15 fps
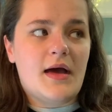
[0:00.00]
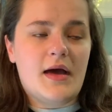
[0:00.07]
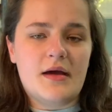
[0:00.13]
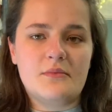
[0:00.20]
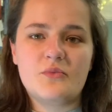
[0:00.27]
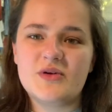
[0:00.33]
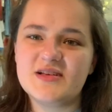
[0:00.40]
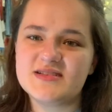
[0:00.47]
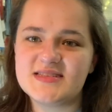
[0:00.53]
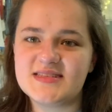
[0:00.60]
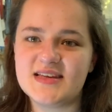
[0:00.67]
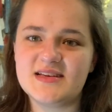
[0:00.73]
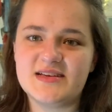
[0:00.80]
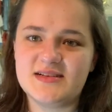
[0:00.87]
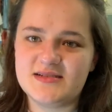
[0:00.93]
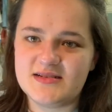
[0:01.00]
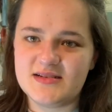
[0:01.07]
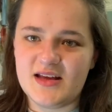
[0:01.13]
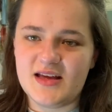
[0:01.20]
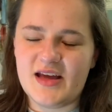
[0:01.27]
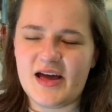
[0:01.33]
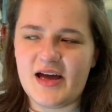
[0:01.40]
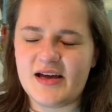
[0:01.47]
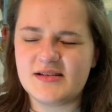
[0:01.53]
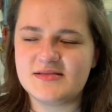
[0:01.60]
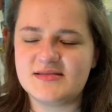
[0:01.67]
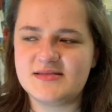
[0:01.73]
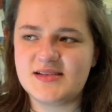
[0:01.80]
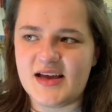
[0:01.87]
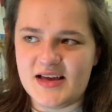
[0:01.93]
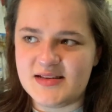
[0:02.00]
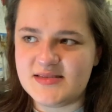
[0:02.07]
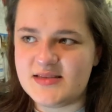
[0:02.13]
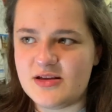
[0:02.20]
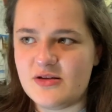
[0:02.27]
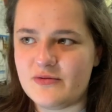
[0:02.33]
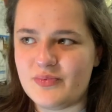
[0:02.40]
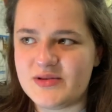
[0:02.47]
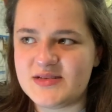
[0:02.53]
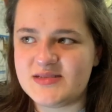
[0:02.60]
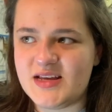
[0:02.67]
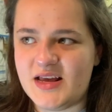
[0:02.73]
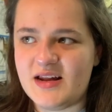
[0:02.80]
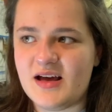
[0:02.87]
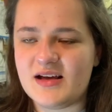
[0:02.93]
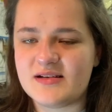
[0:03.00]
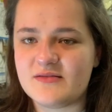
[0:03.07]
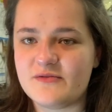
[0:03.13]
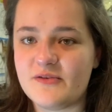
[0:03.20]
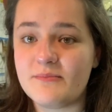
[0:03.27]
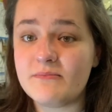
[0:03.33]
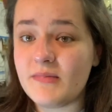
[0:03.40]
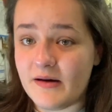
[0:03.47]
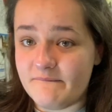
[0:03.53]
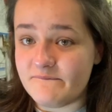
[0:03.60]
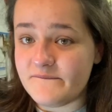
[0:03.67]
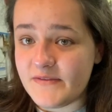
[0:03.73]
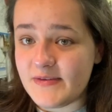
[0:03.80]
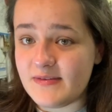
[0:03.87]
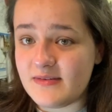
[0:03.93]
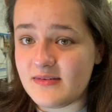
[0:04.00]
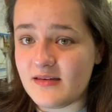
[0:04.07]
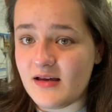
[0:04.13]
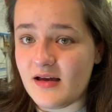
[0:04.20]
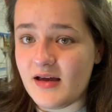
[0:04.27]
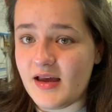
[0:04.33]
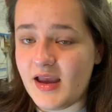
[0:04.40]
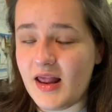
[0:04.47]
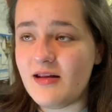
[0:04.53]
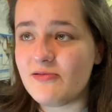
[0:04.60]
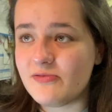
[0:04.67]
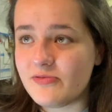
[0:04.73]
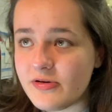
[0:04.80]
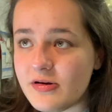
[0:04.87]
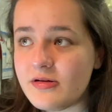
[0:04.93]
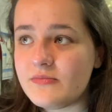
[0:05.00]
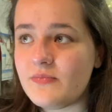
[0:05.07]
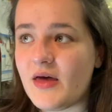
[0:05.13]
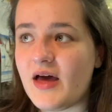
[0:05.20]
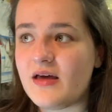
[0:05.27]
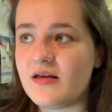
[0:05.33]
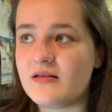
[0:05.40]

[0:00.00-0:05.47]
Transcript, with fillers: And when you're sitting at a desk that you've been sitting at for months, in a room that,